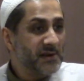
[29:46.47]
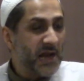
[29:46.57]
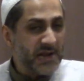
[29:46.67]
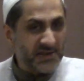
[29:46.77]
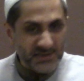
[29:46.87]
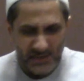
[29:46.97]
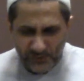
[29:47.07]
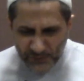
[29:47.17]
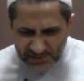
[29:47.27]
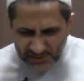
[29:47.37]
It is
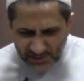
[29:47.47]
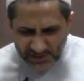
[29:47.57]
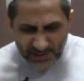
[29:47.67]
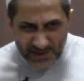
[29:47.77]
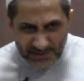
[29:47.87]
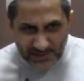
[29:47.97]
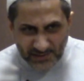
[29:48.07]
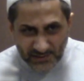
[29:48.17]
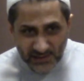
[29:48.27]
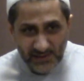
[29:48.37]
still physically
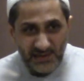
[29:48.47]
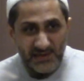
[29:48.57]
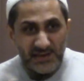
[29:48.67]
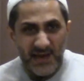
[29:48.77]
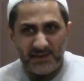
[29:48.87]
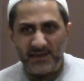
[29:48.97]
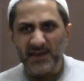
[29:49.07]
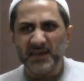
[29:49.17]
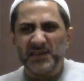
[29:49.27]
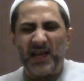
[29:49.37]
connected, yet
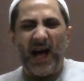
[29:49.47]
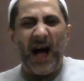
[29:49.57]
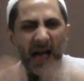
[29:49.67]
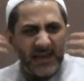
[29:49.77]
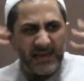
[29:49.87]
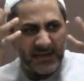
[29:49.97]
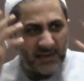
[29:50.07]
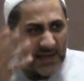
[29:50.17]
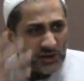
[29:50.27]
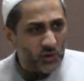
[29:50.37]
it is highly
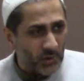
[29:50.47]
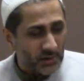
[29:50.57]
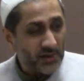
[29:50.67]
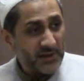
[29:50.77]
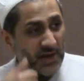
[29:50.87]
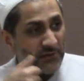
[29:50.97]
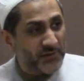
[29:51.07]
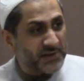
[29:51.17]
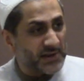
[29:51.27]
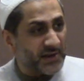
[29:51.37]
intellectual, yet
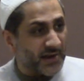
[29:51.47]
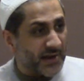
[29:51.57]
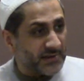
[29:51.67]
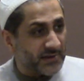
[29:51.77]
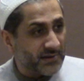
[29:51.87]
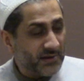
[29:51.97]
physically connected.